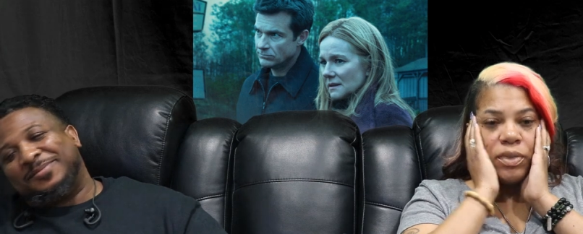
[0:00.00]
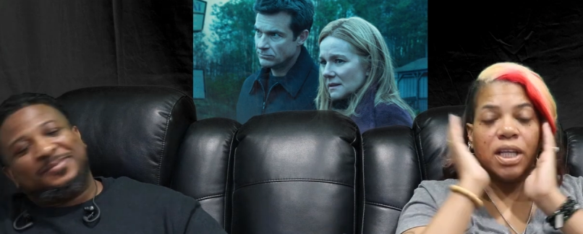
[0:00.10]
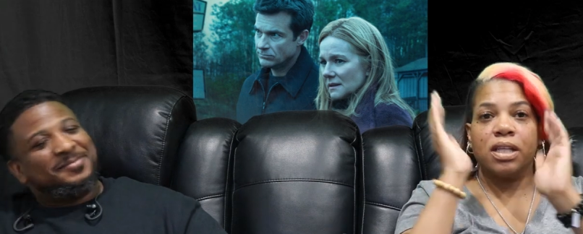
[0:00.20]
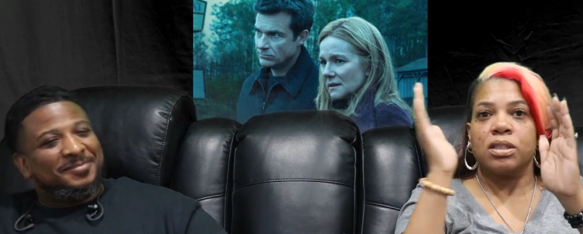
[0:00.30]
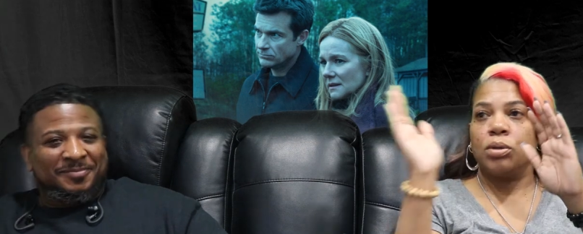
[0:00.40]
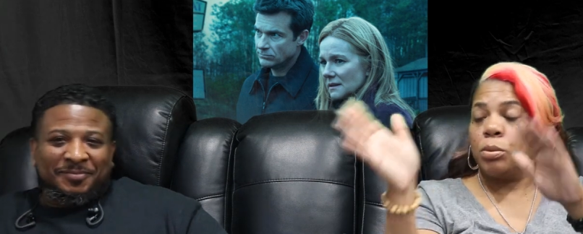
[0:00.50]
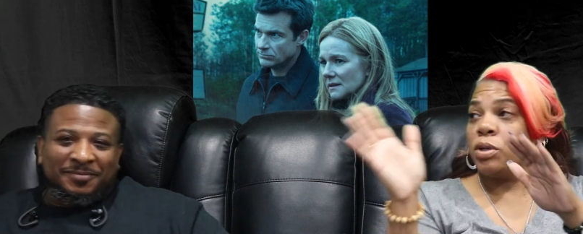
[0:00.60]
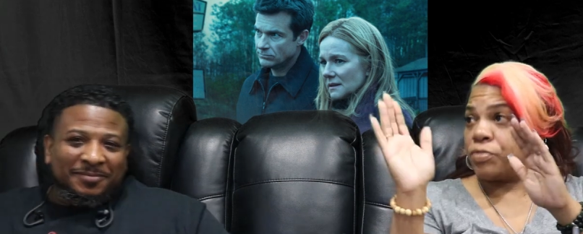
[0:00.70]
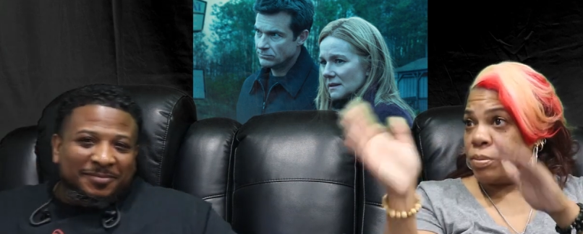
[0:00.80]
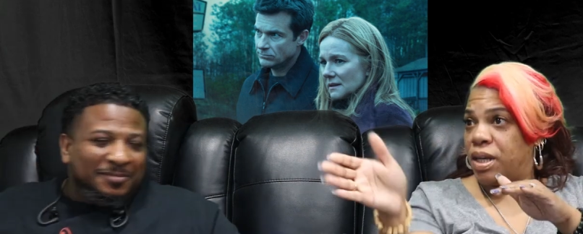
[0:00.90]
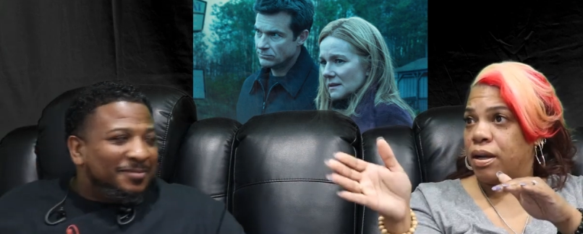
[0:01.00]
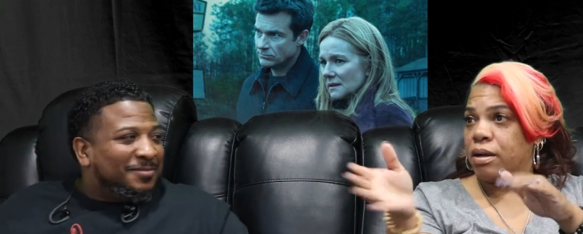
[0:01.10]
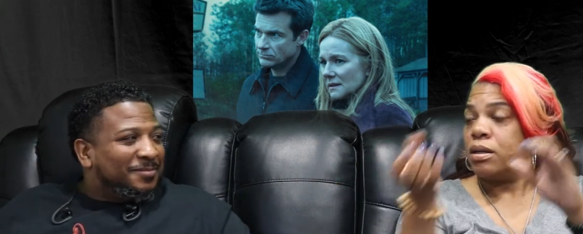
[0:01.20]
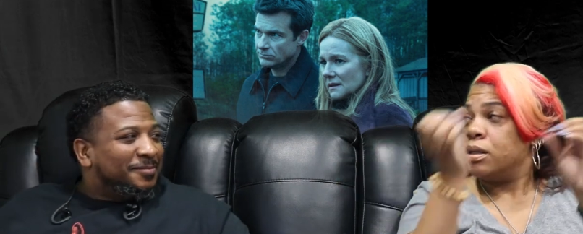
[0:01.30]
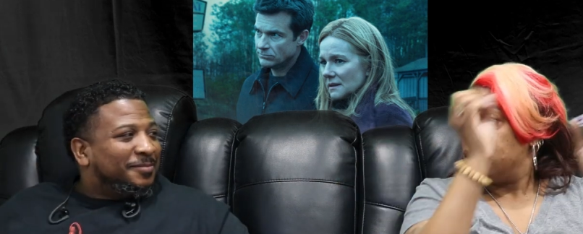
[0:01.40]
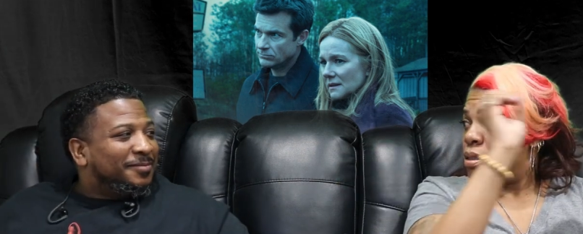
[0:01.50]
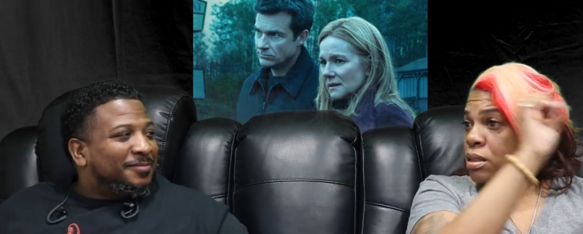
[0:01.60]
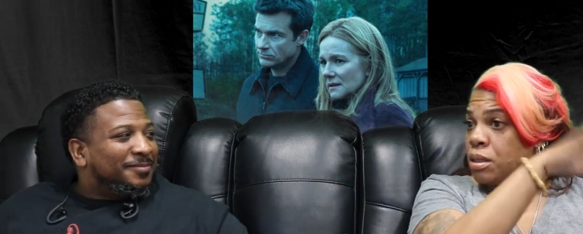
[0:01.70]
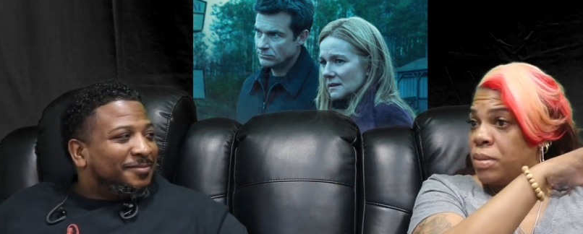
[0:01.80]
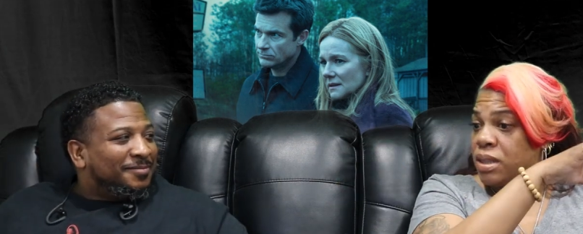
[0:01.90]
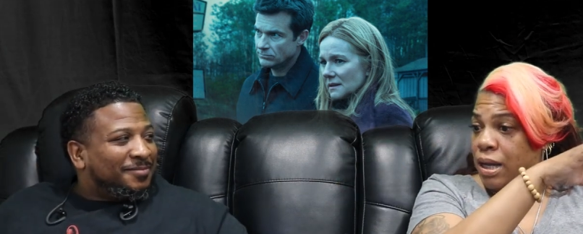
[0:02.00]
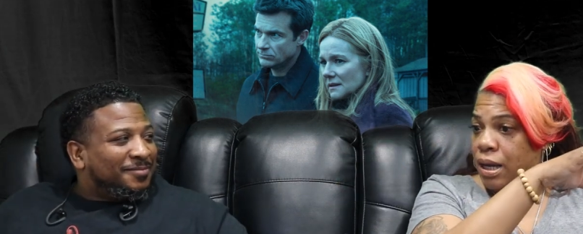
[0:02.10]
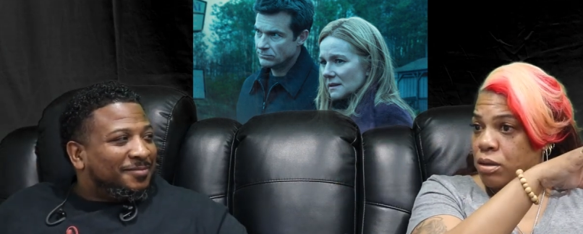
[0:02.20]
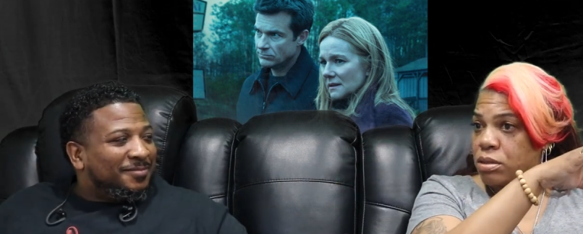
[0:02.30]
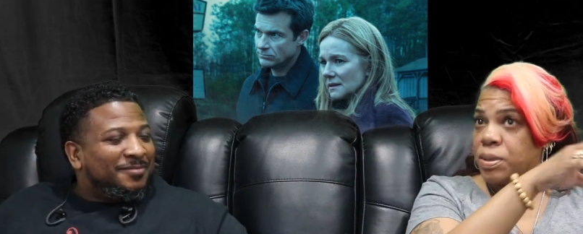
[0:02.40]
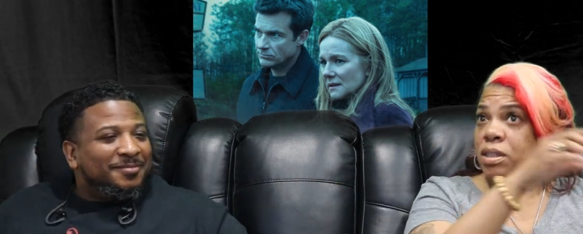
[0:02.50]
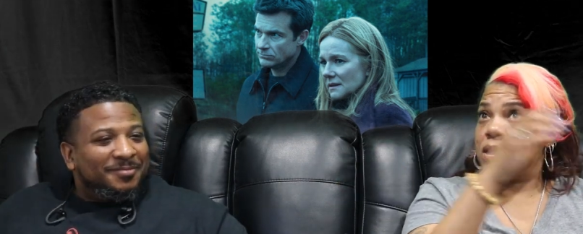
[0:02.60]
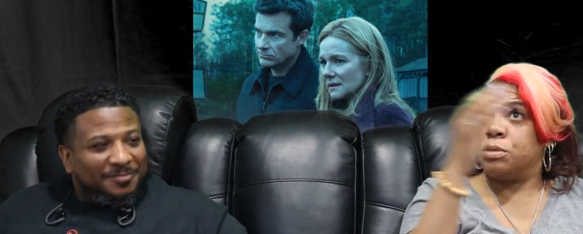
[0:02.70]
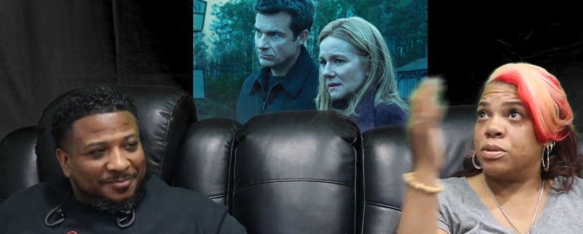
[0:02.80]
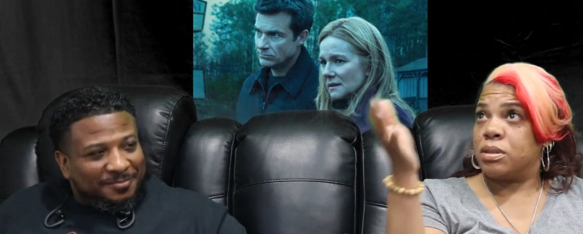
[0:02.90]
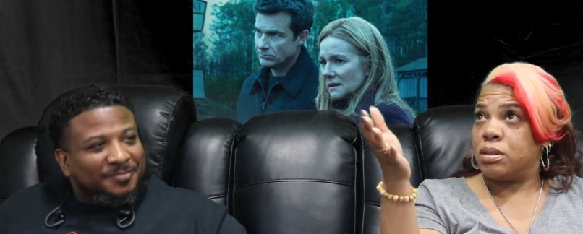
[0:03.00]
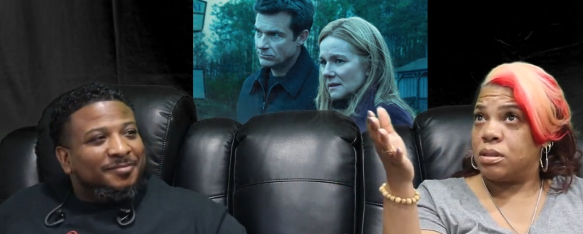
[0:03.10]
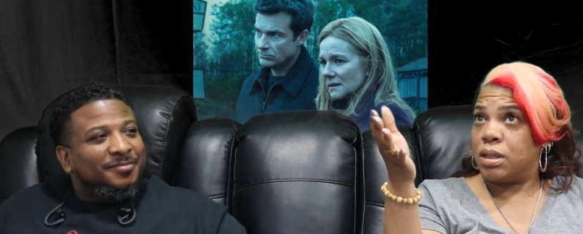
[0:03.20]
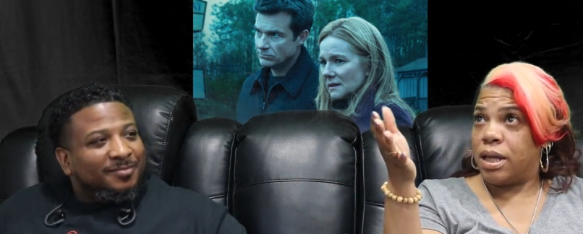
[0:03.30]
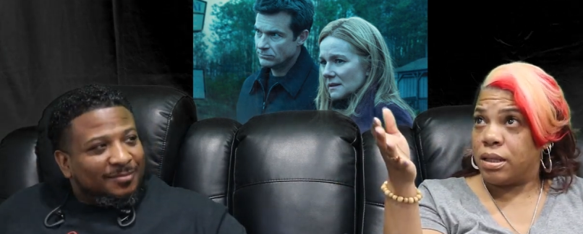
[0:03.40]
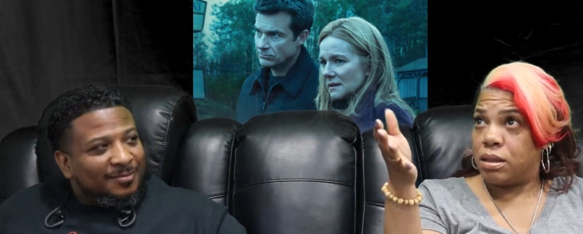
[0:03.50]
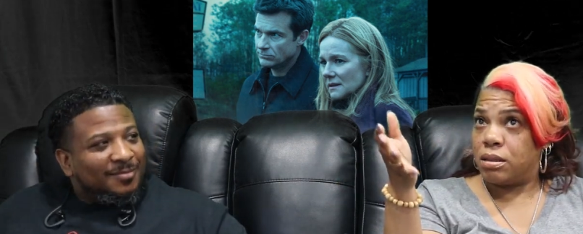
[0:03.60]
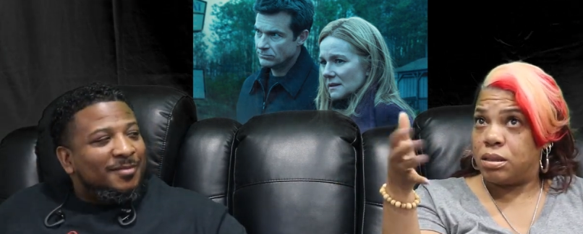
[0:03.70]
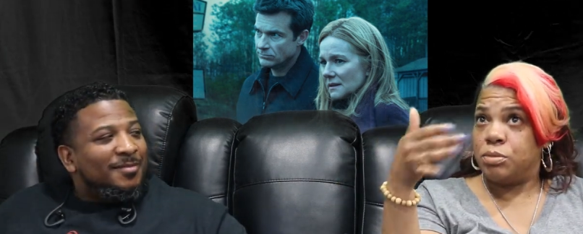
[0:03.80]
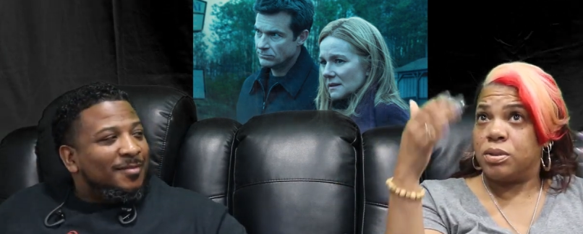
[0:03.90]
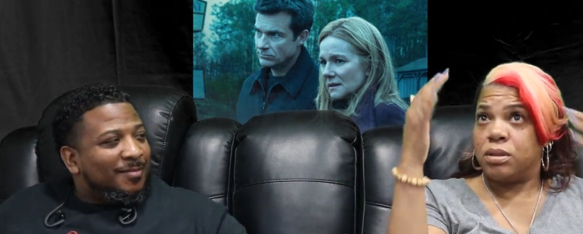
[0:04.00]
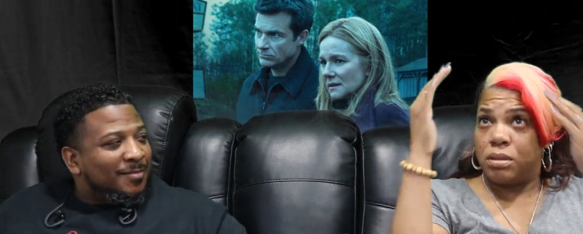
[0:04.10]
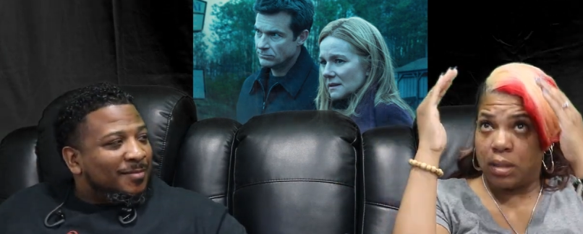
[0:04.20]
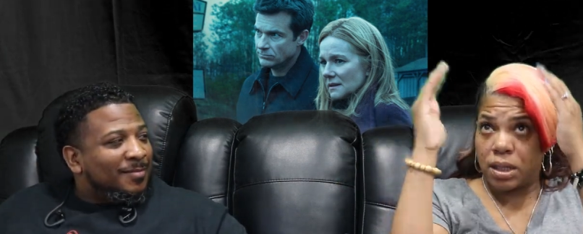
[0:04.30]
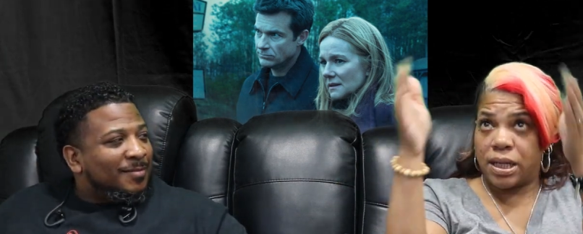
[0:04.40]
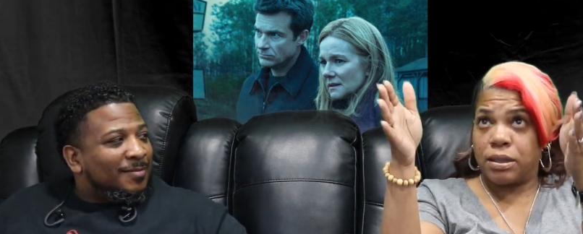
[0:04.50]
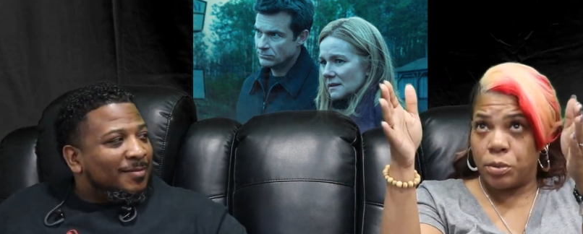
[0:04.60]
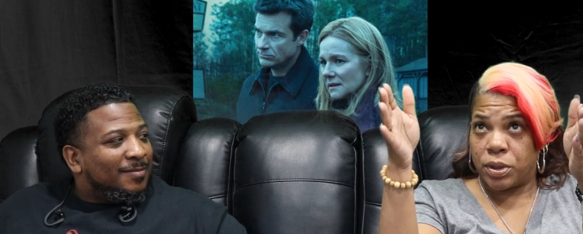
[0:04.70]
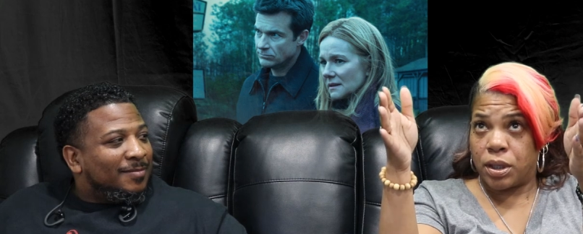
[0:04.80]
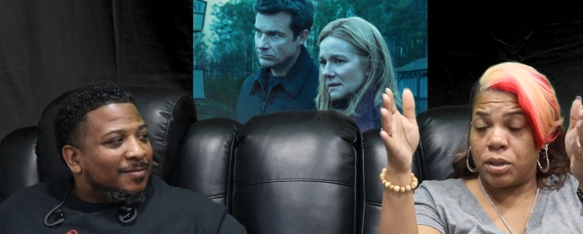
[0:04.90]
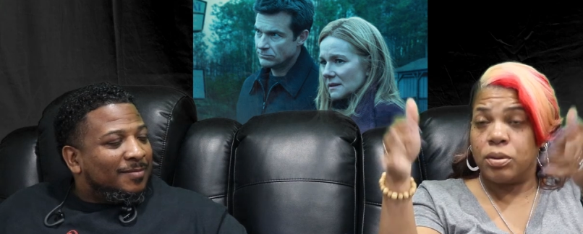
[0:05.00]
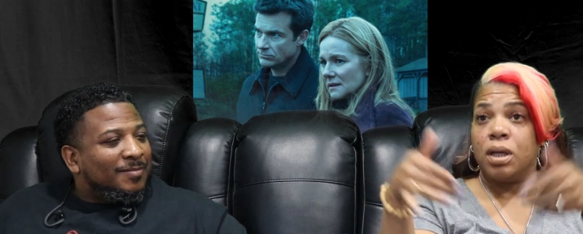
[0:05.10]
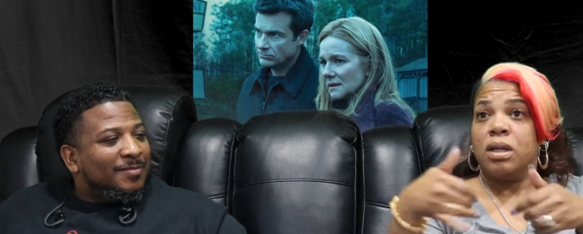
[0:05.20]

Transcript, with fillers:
Speaker 1: Yeah, so we went from there to them at the house because she was at she was looking out the window.